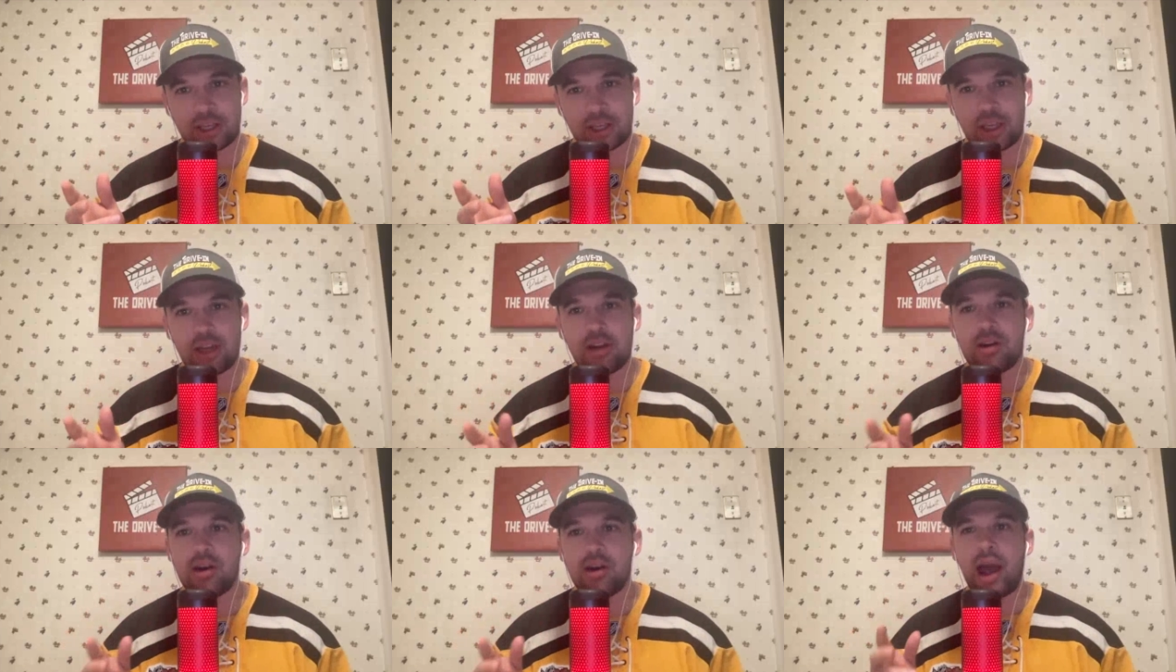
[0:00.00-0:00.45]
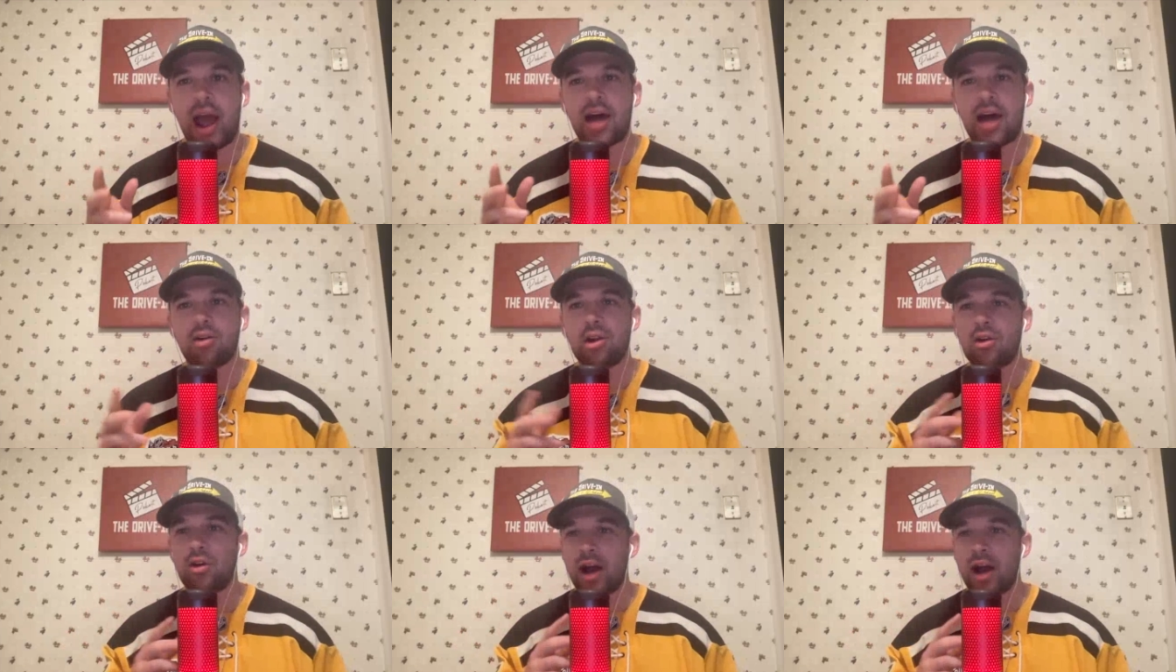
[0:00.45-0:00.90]
Like you don't
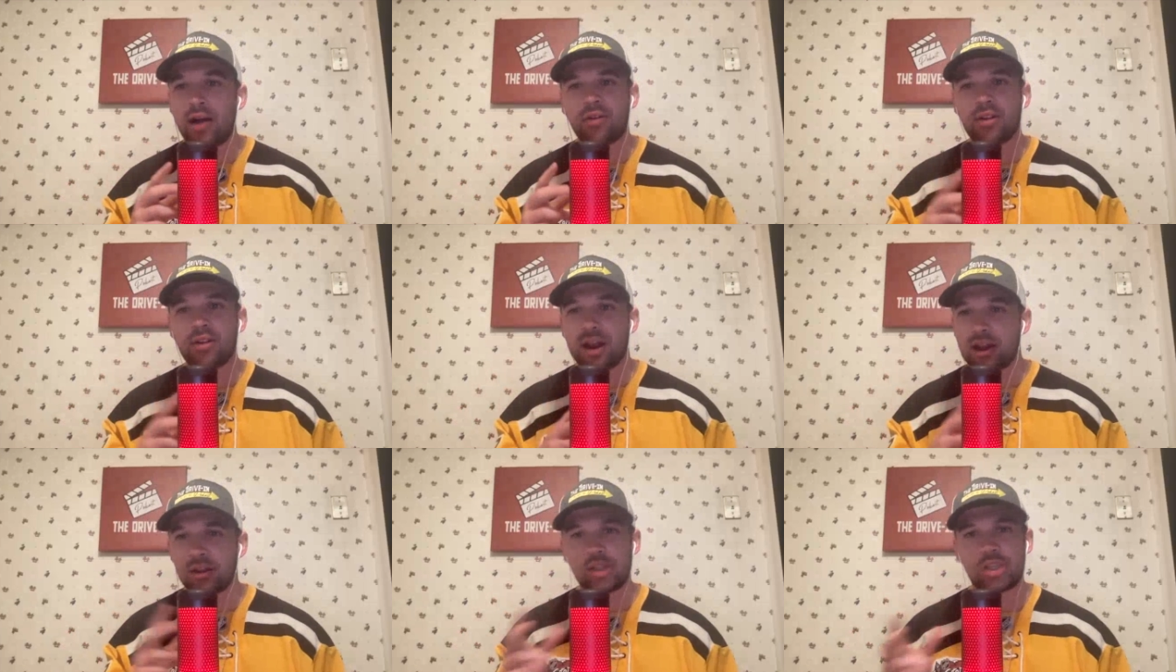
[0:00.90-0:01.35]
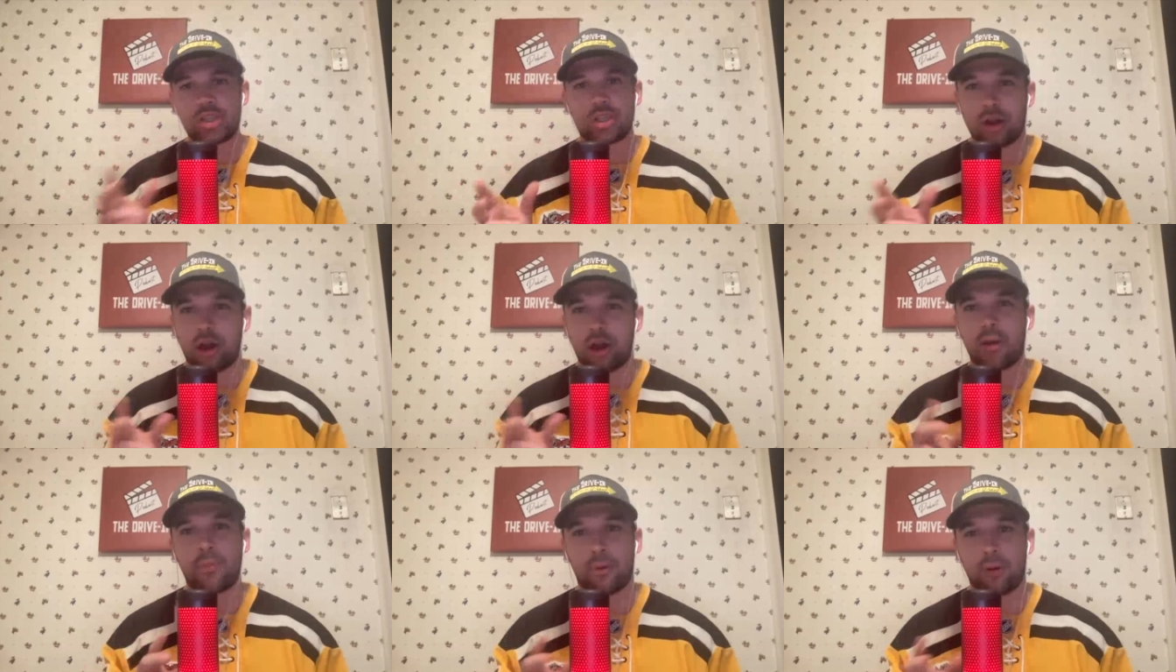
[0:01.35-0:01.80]
have you don't have a lot of the
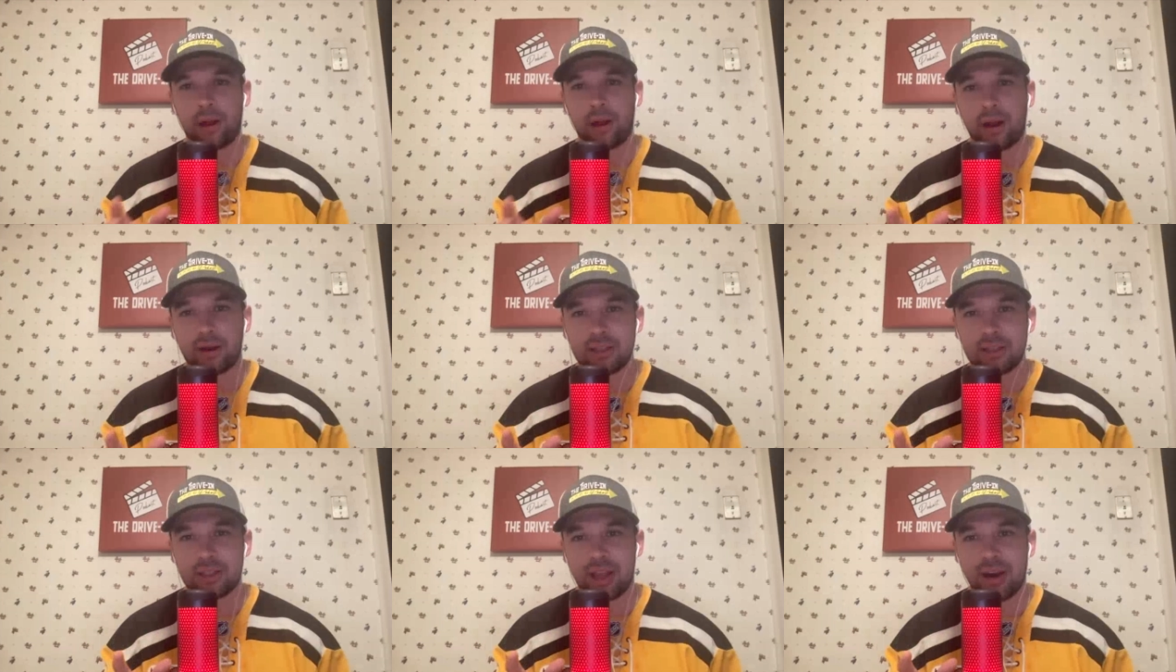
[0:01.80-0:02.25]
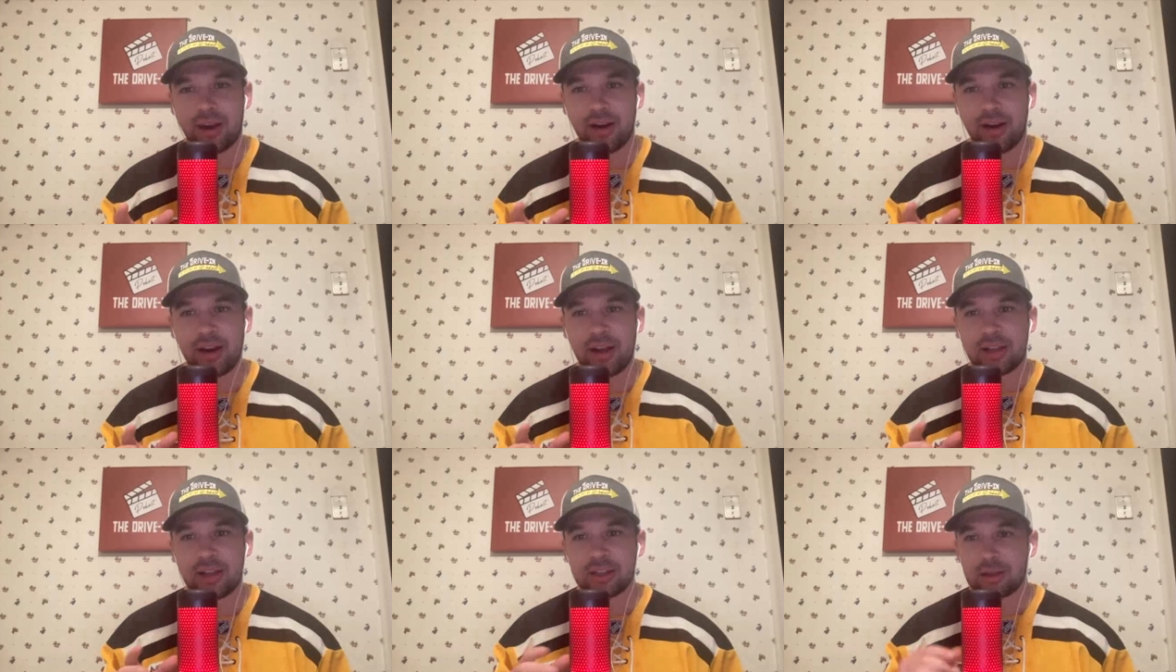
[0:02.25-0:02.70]
star players
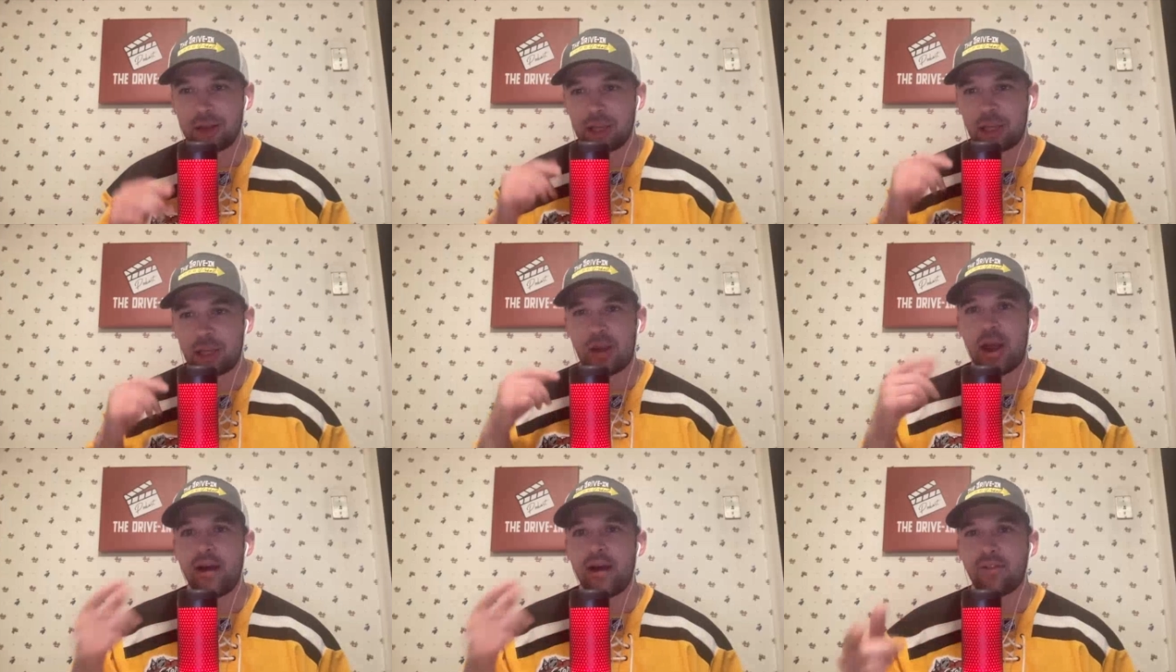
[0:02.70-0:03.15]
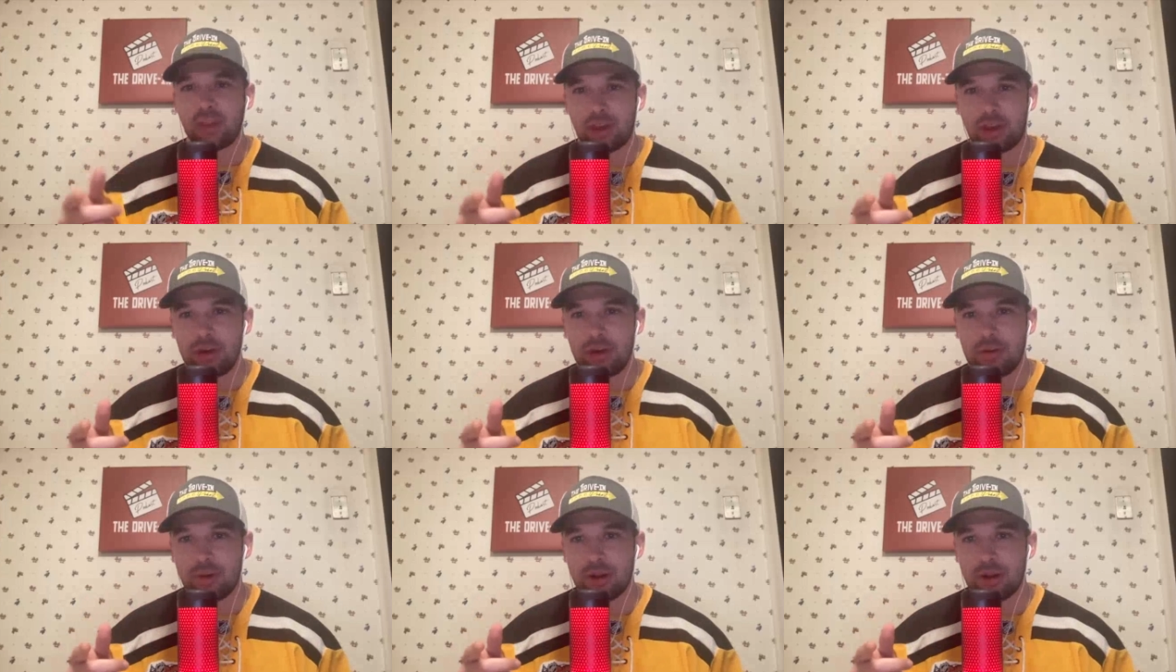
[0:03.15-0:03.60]
there. So like you have the
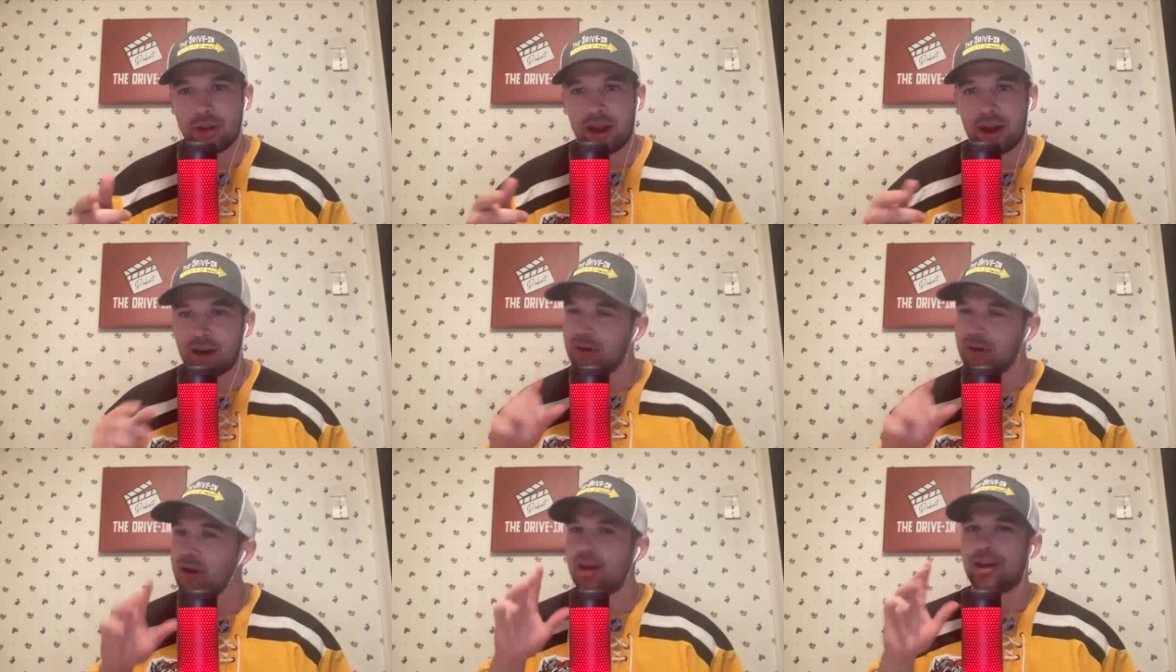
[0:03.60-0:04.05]
humor there.